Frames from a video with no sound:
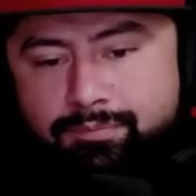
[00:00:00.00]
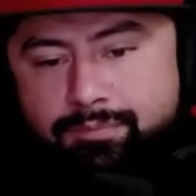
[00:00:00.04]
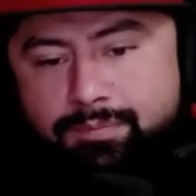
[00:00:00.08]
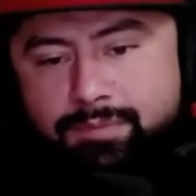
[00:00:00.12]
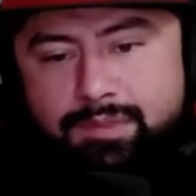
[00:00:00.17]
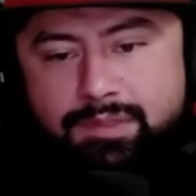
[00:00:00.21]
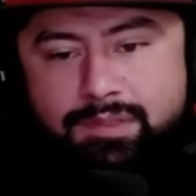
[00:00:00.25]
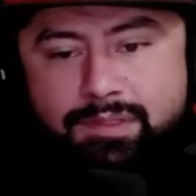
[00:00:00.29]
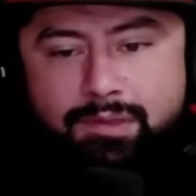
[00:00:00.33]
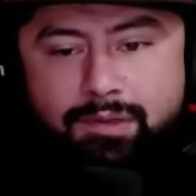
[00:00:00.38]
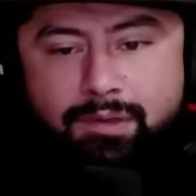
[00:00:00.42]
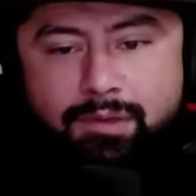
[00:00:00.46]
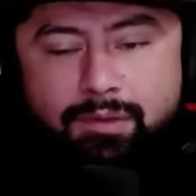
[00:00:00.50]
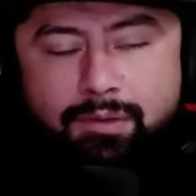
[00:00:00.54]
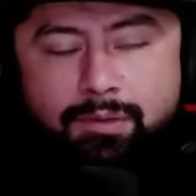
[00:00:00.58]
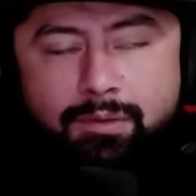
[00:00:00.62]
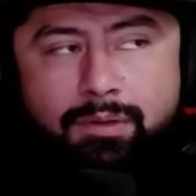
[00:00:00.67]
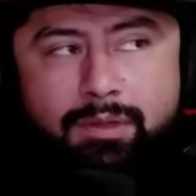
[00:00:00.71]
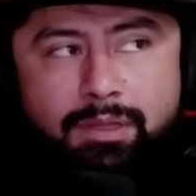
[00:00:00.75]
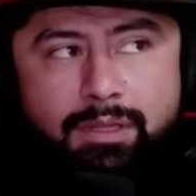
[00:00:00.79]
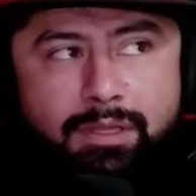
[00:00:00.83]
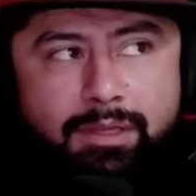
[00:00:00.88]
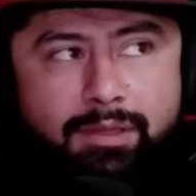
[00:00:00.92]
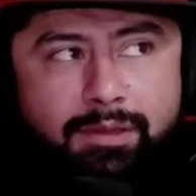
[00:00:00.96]
So
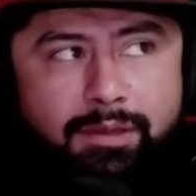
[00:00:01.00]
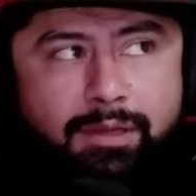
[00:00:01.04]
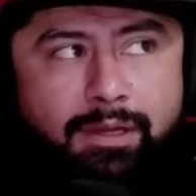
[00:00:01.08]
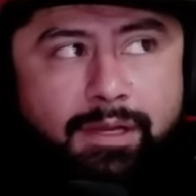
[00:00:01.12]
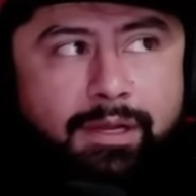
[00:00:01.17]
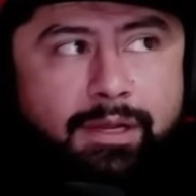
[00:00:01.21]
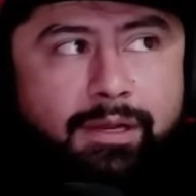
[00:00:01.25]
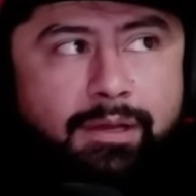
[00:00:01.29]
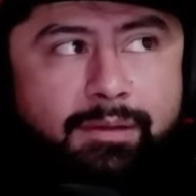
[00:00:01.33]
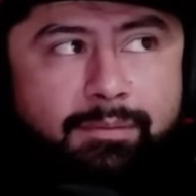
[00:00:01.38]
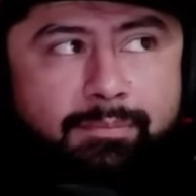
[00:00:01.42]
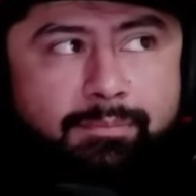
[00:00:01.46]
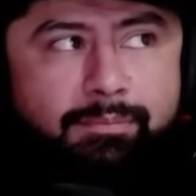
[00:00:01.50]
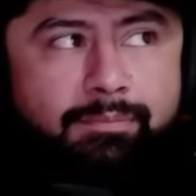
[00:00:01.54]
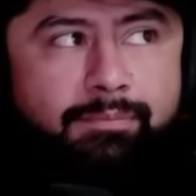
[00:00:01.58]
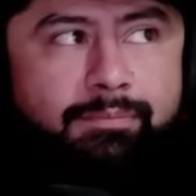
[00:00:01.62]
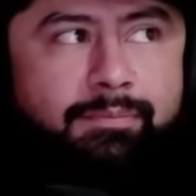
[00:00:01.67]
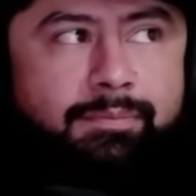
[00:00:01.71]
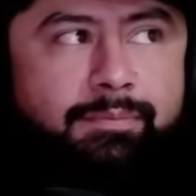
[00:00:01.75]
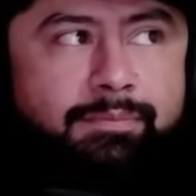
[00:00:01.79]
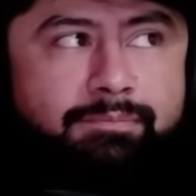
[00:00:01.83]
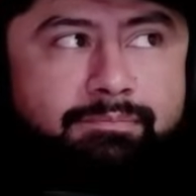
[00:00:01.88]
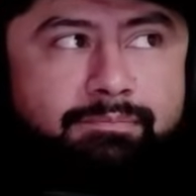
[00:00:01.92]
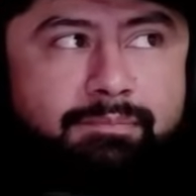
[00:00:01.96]

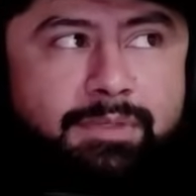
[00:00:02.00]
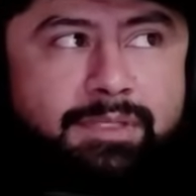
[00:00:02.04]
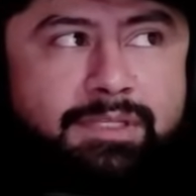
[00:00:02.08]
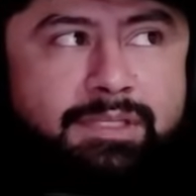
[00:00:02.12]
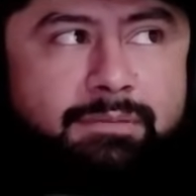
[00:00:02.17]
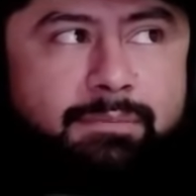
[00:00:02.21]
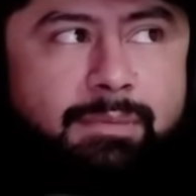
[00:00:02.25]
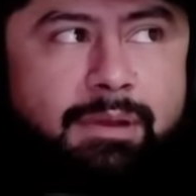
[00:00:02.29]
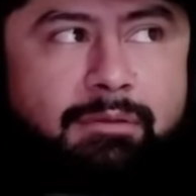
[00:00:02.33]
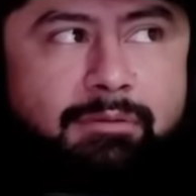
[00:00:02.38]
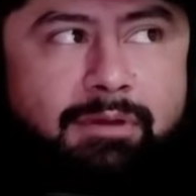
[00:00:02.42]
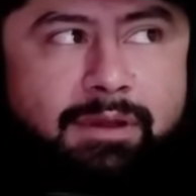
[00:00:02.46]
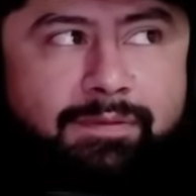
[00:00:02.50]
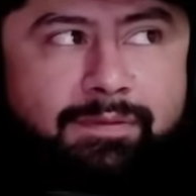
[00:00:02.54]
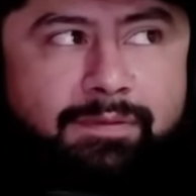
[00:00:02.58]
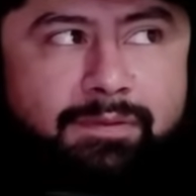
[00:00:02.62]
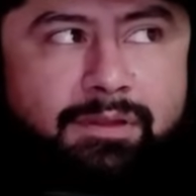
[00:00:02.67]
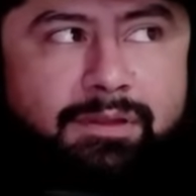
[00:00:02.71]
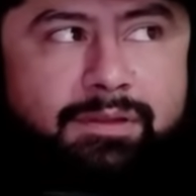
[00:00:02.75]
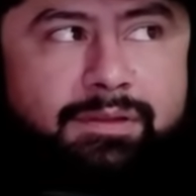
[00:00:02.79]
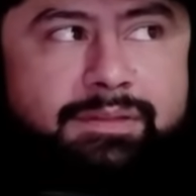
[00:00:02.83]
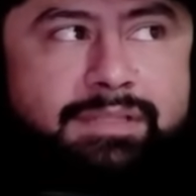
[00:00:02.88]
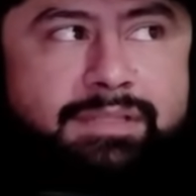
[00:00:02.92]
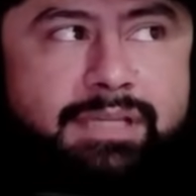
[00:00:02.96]
it took my wife a
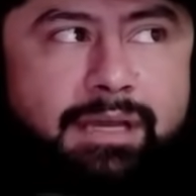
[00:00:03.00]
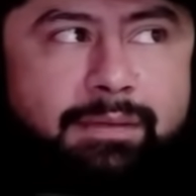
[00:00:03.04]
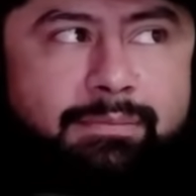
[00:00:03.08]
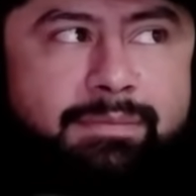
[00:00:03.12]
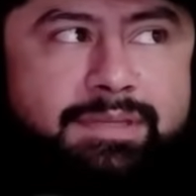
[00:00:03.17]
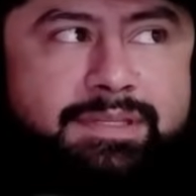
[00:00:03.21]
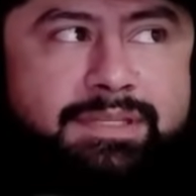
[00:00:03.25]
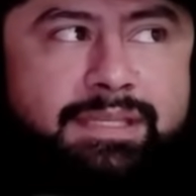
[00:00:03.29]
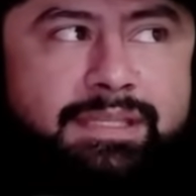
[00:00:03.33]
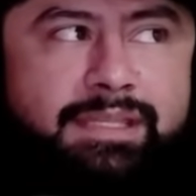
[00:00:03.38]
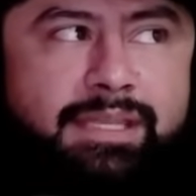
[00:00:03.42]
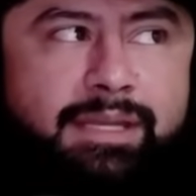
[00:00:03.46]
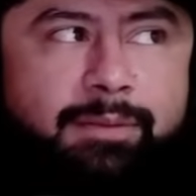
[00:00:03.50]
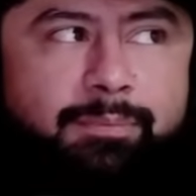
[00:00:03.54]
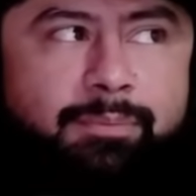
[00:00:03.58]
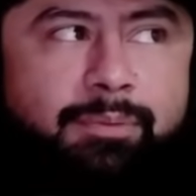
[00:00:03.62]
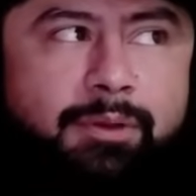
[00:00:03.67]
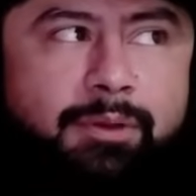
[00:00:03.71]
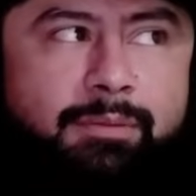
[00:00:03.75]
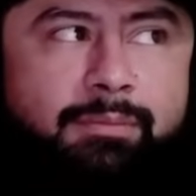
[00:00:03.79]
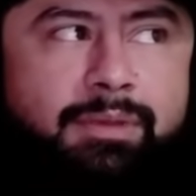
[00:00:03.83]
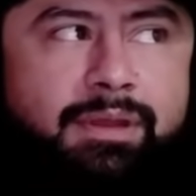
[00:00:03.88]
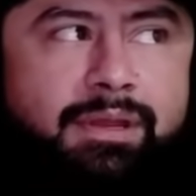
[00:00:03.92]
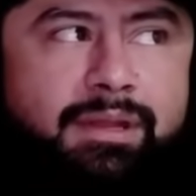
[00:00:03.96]
long time to set that
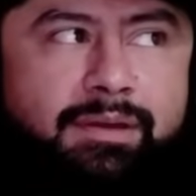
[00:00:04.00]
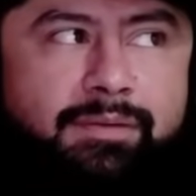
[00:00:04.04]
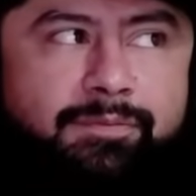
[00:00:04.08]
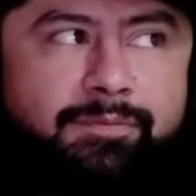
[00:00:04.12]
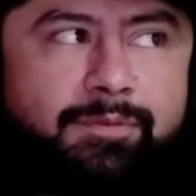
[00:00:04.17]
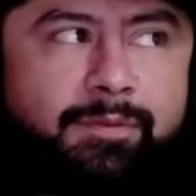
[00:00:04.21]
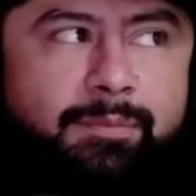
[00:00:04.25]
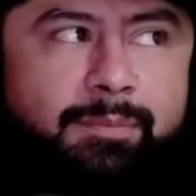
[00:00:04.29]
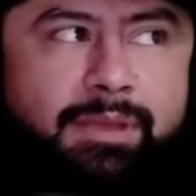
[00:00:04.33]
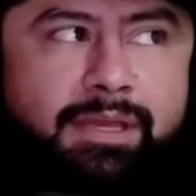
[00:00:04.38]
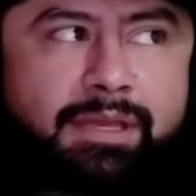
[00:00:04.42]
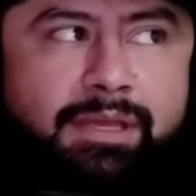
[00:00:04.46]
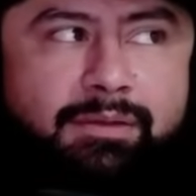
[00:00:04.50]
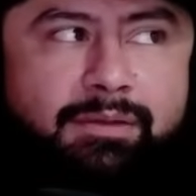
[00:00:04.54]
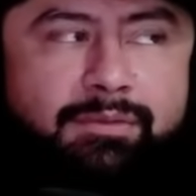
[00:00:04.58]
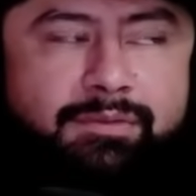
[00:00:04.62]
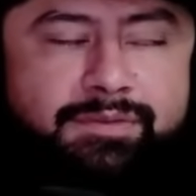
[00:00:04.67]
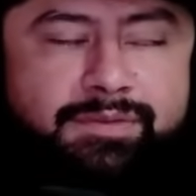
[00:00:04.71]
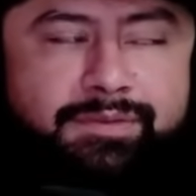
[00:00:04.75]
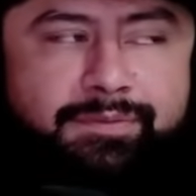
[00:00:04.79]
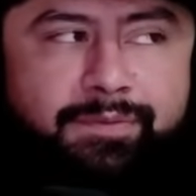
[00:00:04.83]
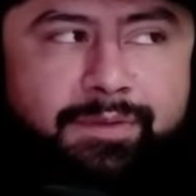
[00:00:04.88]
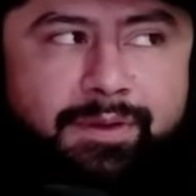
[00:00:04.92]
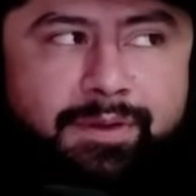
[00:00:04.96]
appointment up for me, and it was
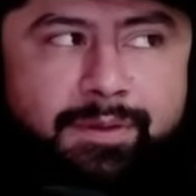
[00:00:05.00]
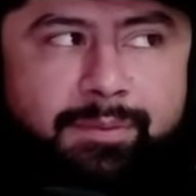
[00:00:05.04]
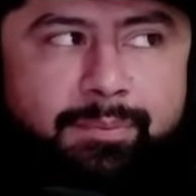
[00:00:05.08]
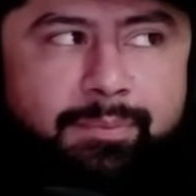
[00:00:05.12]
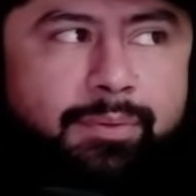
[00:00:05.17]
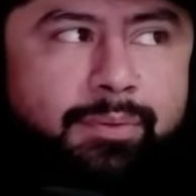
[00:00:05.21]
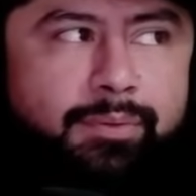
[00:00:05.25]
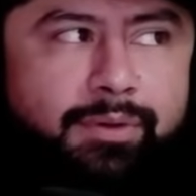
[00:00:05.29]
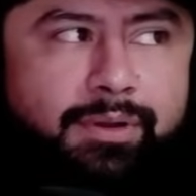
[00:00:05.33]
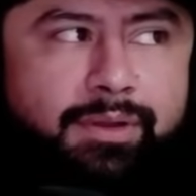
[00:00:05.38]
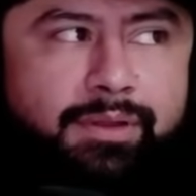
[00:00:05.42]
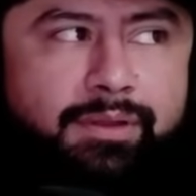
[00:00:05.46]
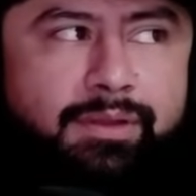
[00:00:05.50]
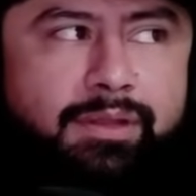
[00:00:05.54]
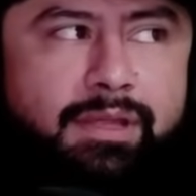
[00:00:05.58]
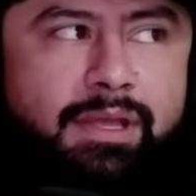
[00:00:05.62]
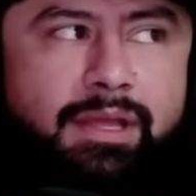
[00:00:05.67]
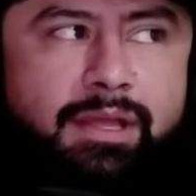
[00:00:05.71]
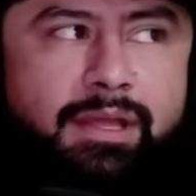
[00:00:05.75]
a very important